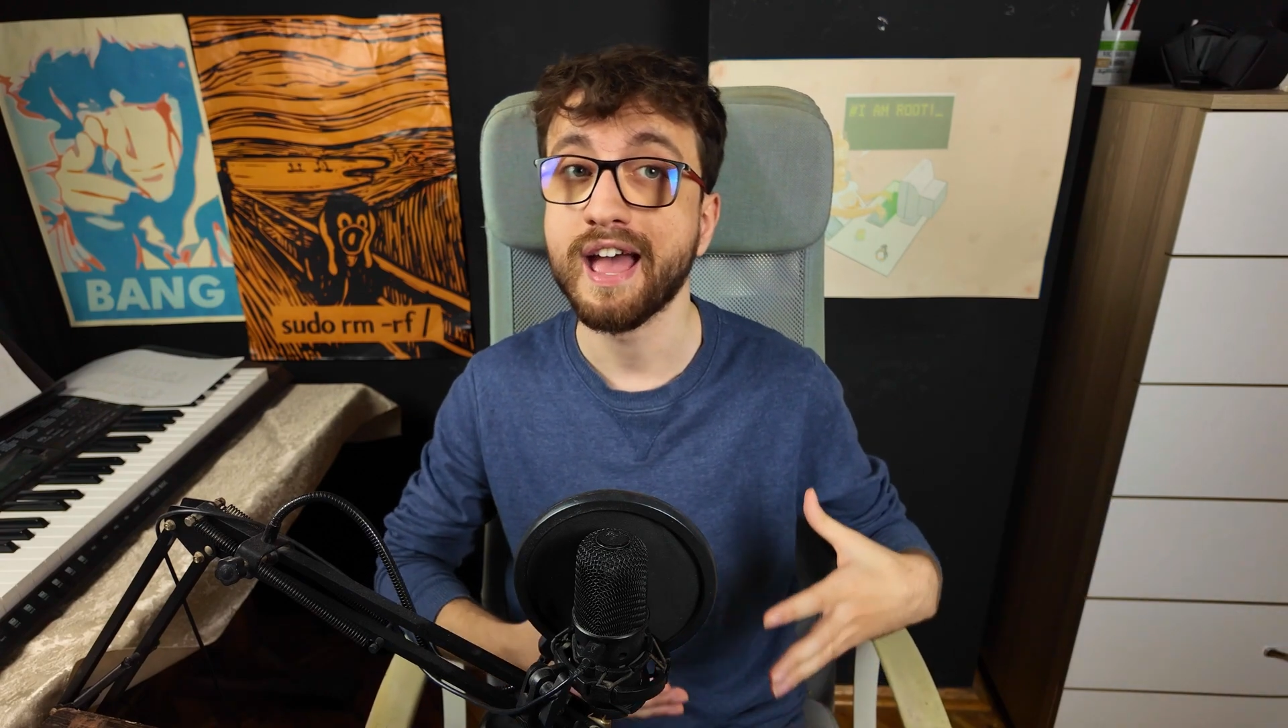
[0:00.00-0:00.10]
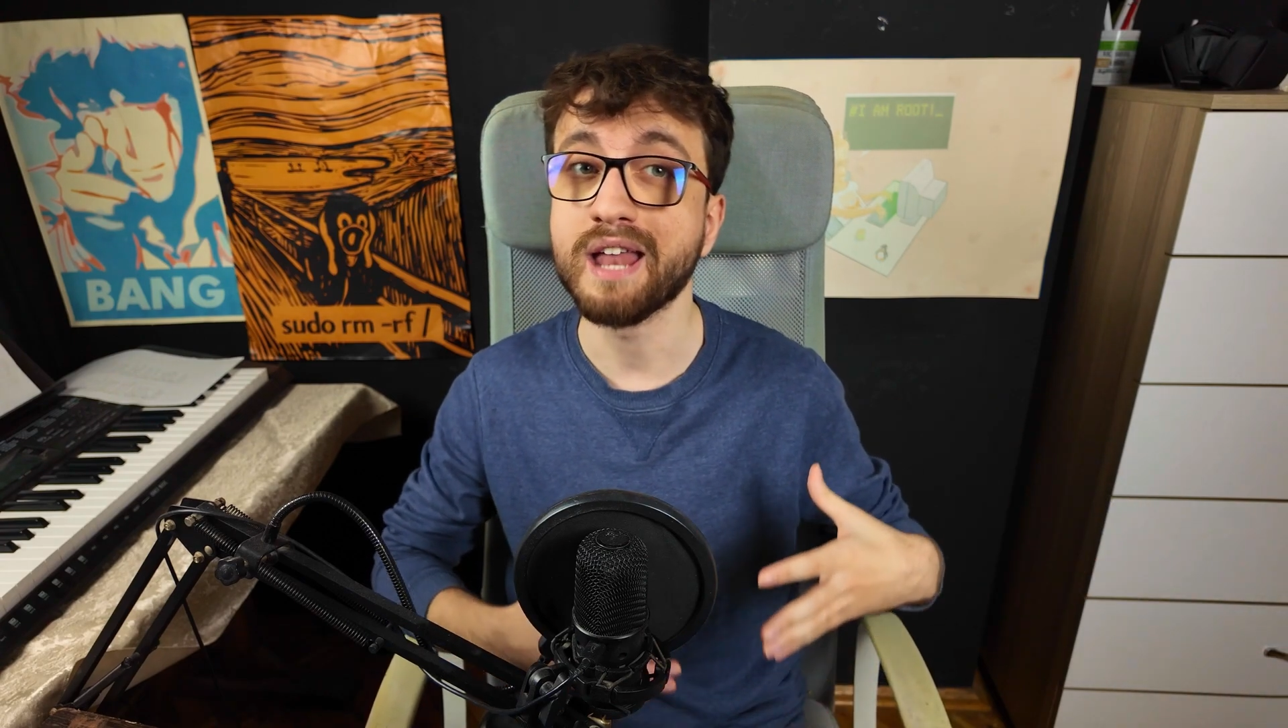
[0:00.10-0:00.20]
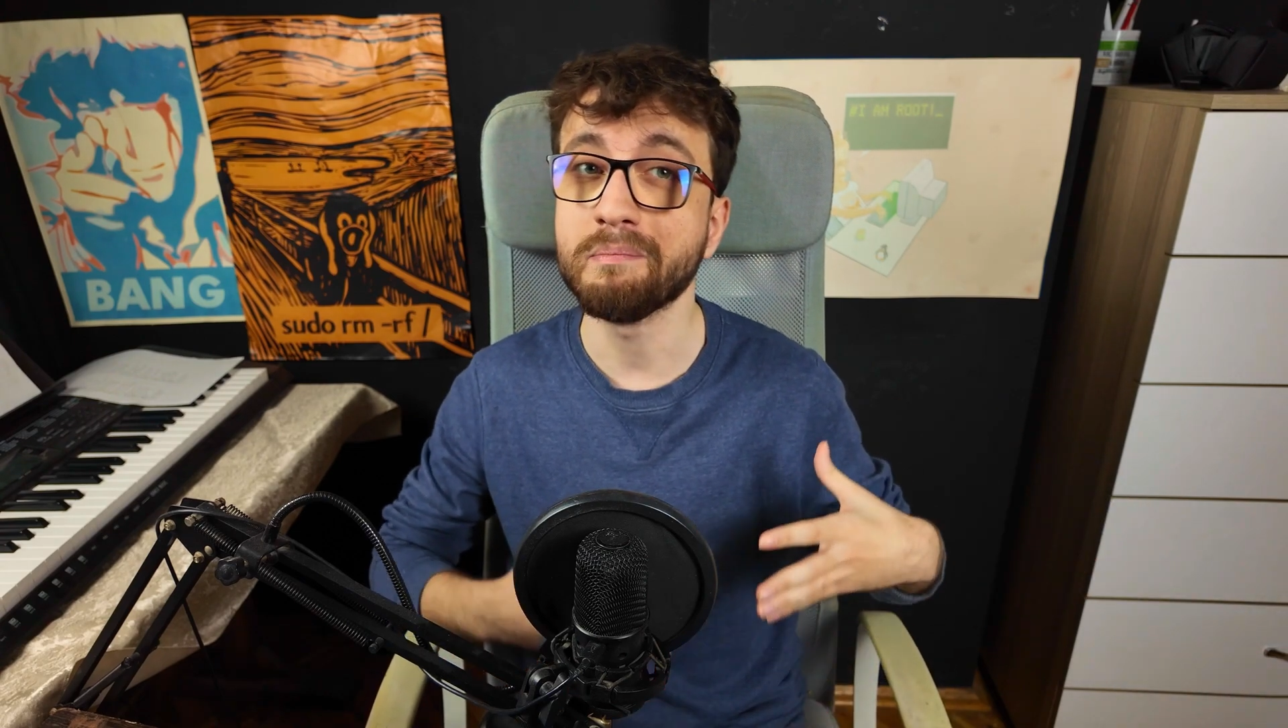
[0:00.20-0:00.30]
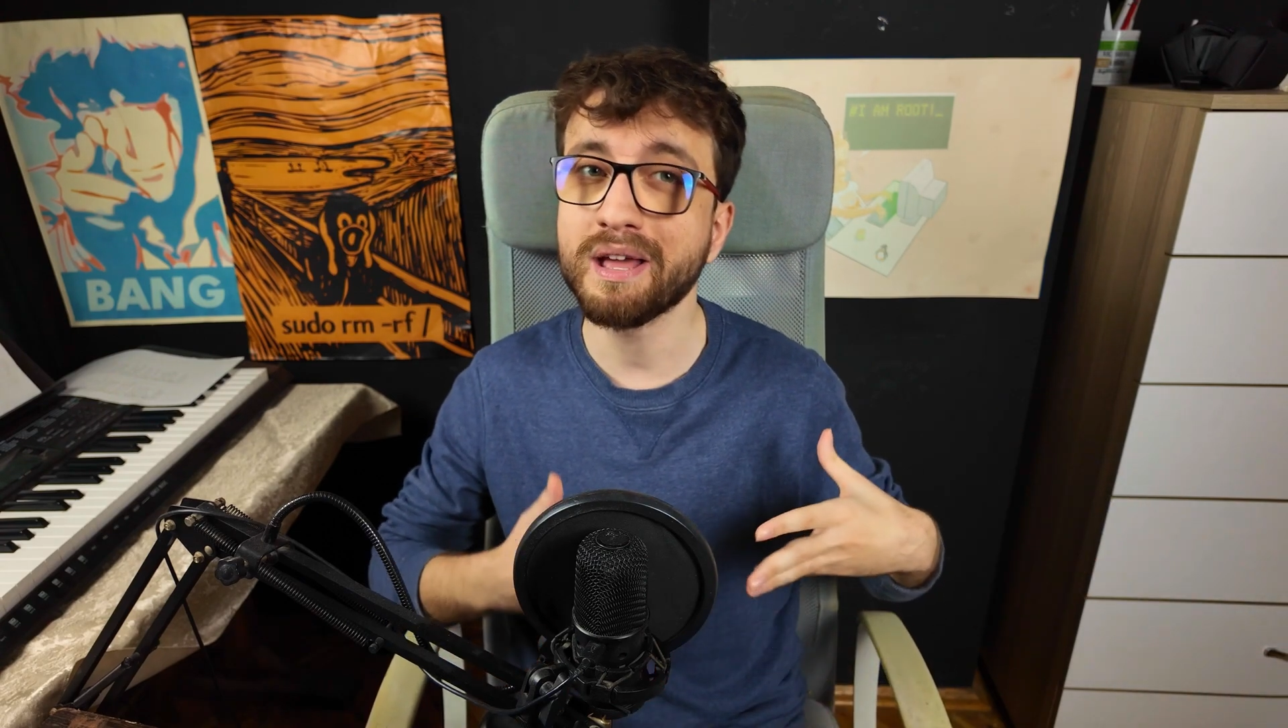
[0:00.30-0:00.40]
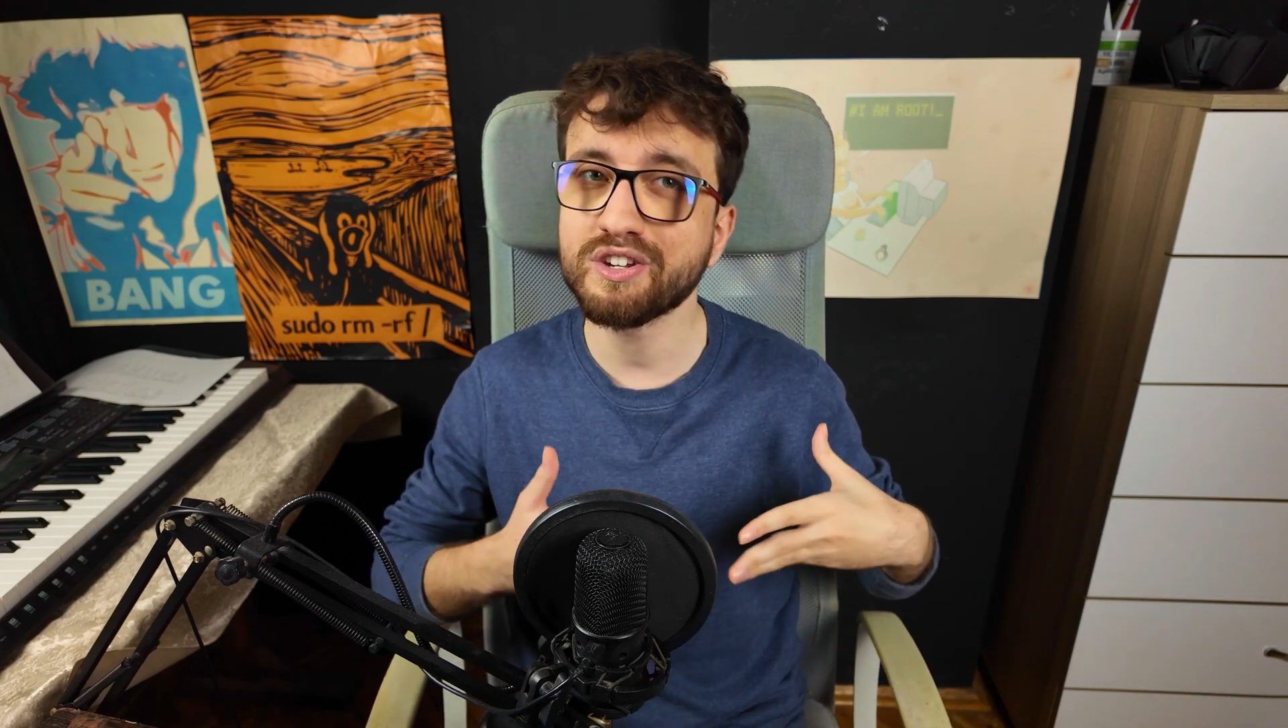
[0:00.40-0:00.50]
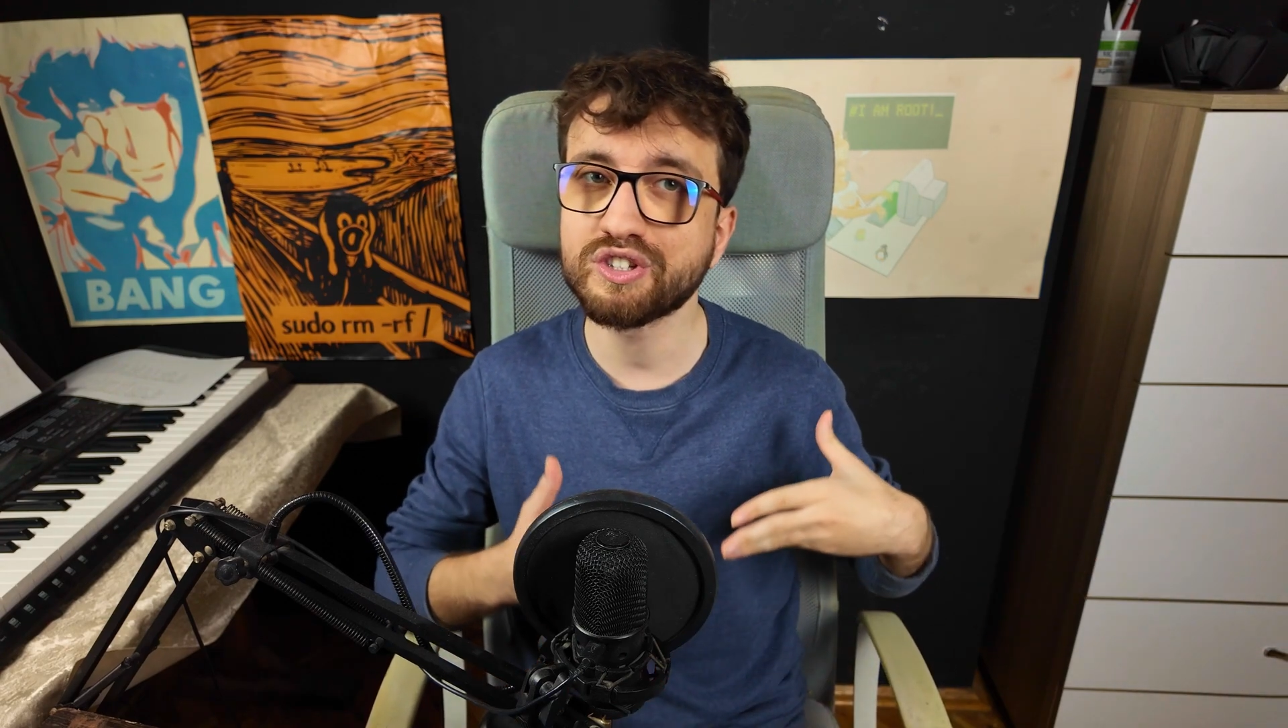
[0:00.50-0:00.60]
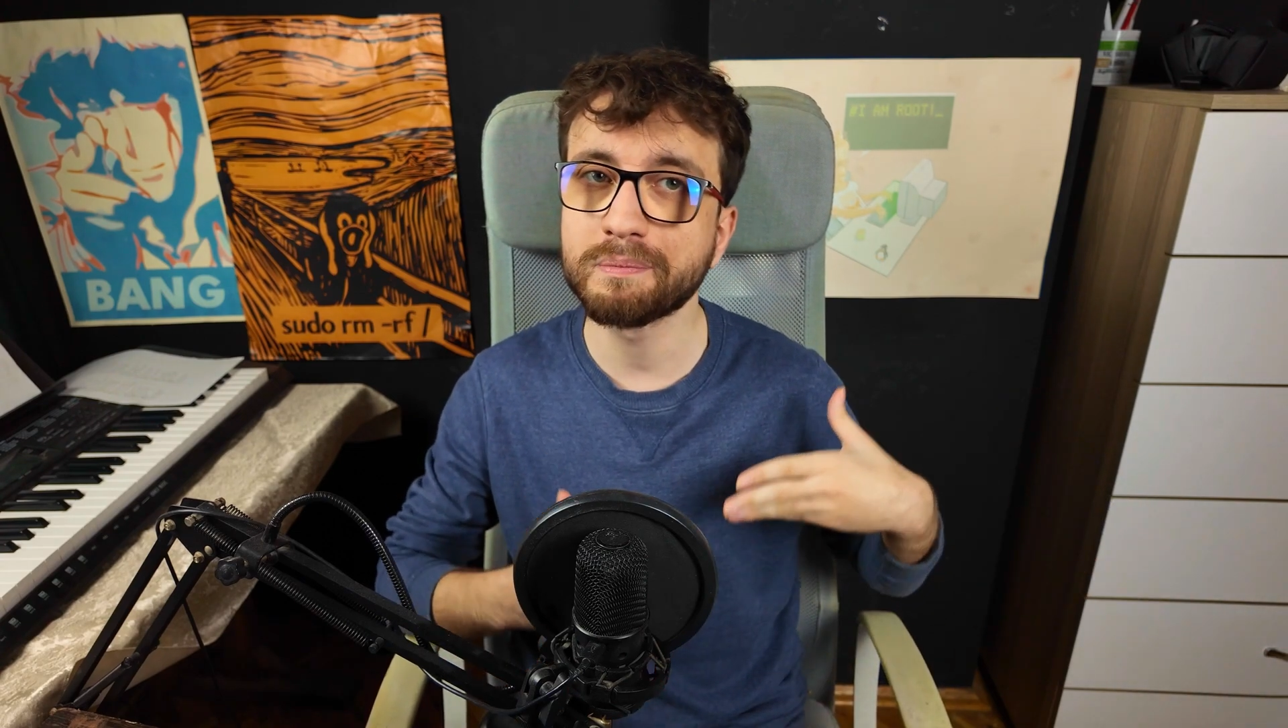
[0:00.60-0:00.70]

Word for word: and managed